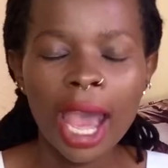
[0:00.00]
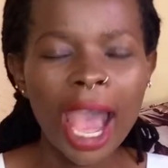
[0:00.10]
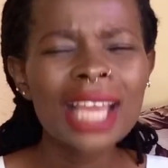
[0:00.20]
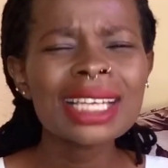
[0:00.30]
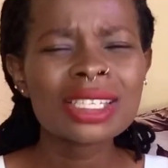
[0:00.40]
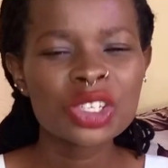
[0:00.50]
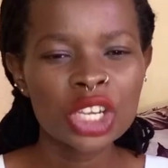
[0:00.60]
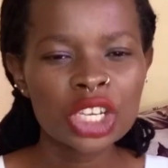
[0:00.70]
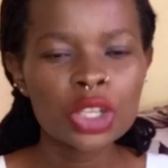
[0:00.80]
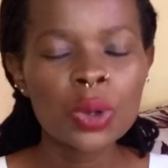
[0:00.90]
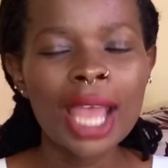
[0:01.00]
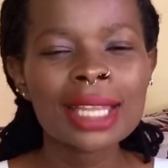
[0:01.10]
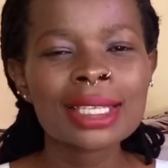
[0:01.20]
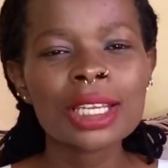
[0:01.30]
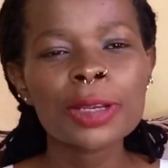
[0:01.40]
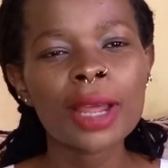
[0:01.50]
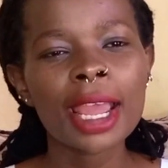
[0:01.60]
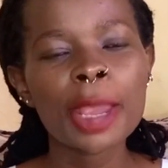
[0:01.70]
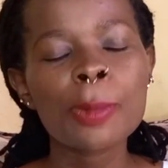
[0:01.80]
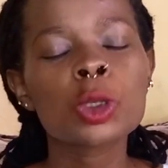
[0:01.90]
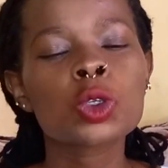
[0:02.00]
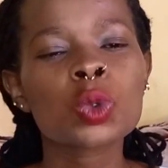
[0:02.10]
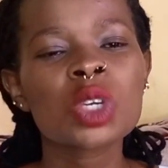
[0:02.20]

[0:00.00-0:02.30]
I'll train you until you are able to